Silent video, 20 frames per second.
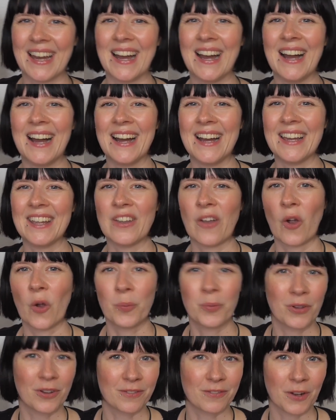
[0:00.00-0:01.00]
I
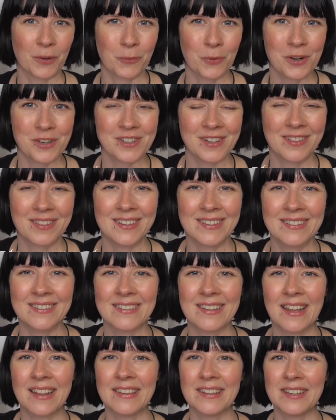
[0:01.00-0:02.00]
hope you had fun watching
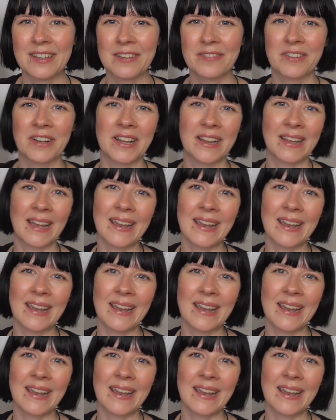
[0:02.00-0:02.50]
this. Leave a